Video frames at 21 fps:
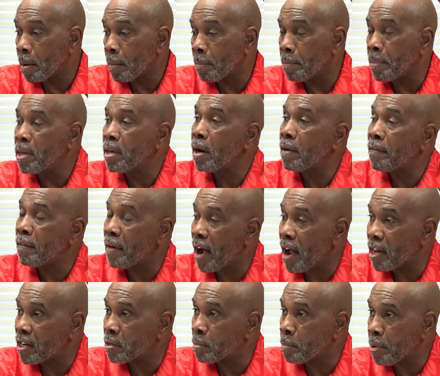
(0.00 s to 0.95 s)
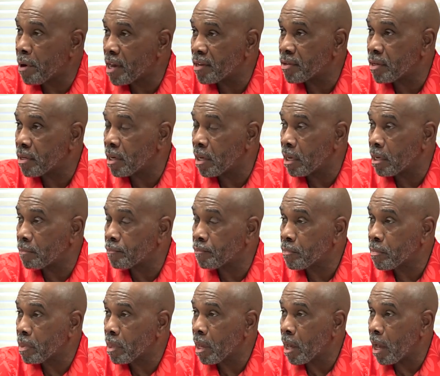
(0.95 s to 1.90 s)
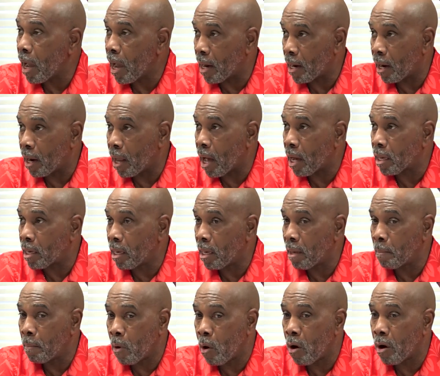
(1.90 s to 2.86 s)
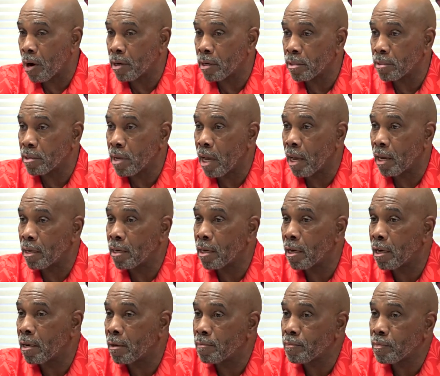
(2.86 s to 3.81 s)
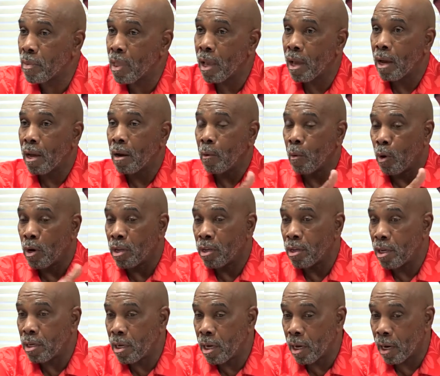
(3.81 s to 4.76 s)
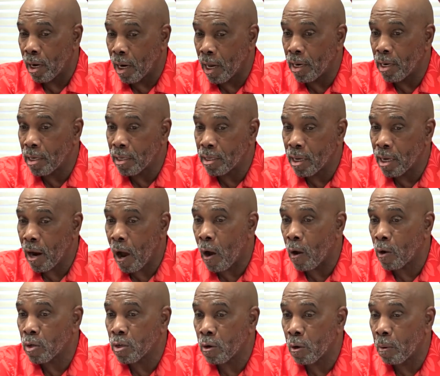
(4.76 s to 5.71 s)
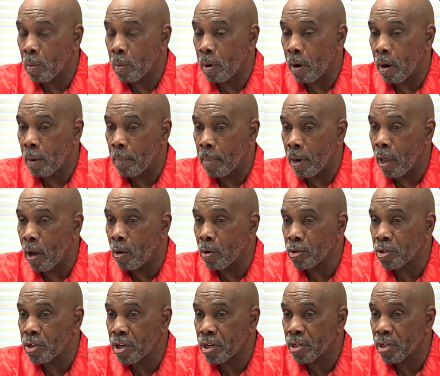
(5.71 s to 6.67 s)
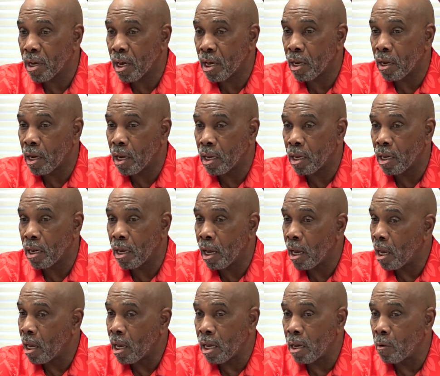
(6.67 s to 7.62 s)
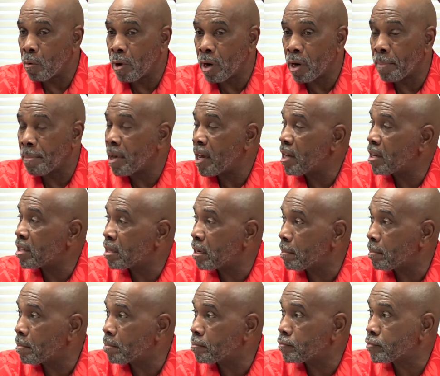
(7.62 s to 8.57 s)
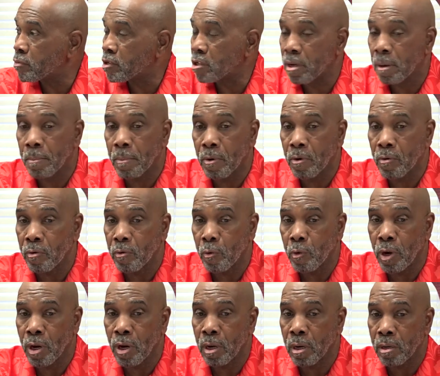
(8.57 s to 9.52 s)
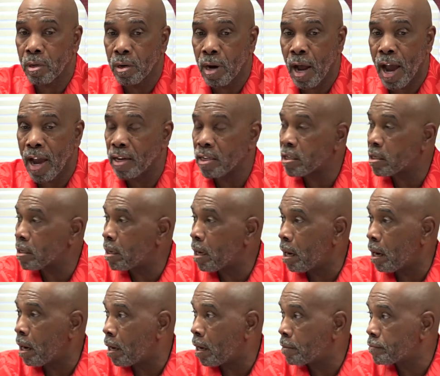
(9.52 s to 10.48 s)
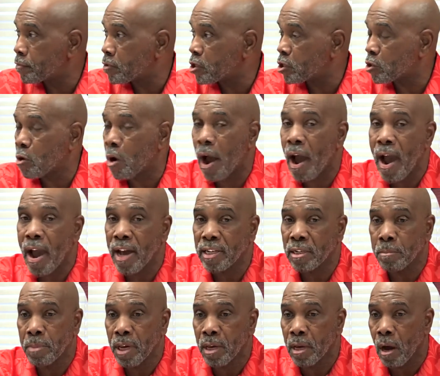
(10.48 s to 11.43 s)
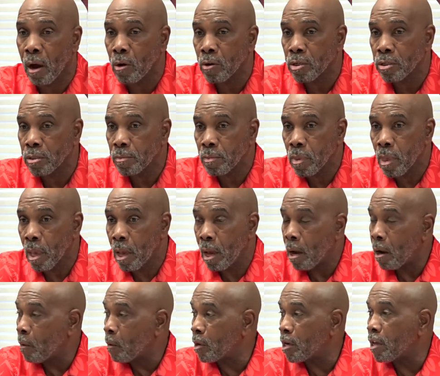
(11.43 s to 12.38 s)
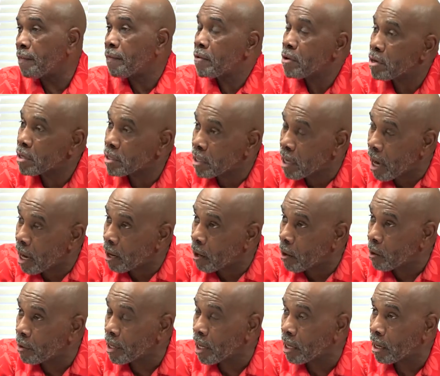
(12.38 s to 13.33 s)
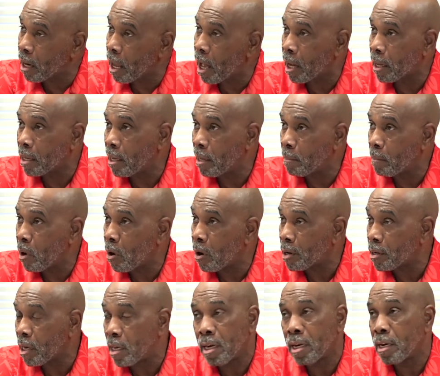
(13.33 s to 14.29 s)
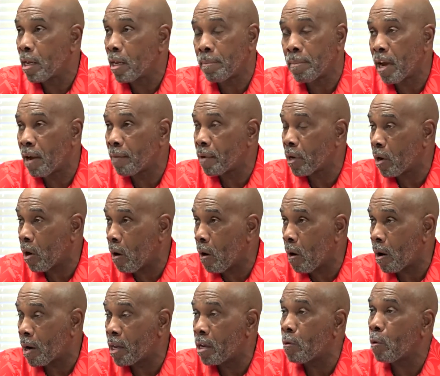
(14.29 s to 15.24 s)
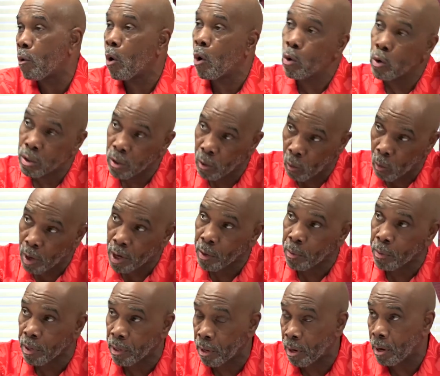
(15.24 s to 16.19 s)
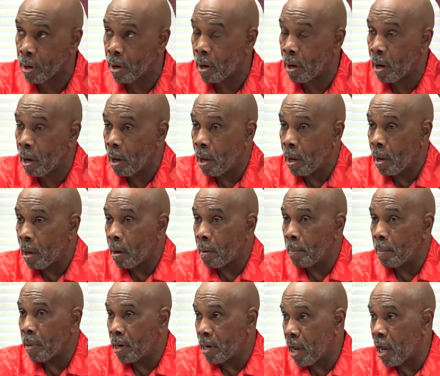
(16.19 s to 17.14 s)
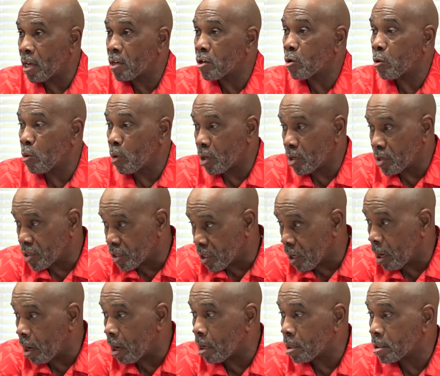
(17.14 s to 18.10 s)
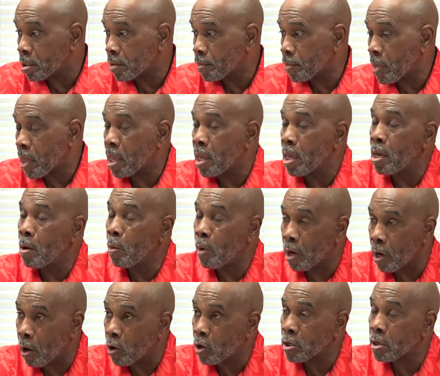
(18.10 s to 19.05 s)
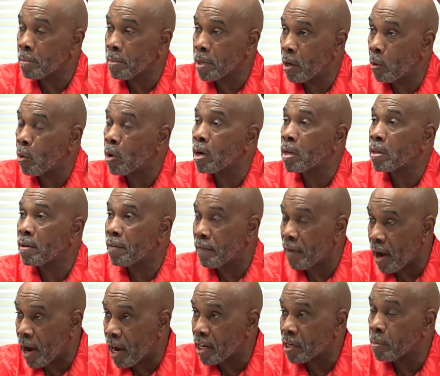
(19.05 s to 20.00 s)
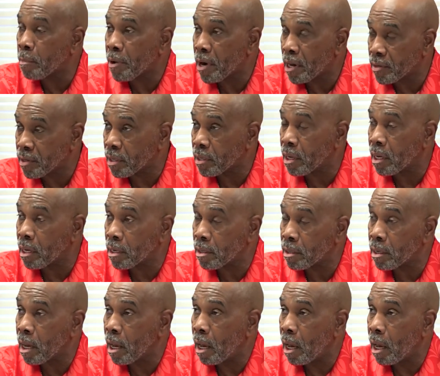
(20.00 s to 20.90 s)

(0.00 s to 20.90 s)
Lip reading: be a vice president at Lockheed Martin, and one of the young ladies that also belongs here say he really made some real nice strides, because when he first got on at Lockheed Martin, he didn't even have a car. He rode to work with her. But as a result, he went on to be one of the vice presidents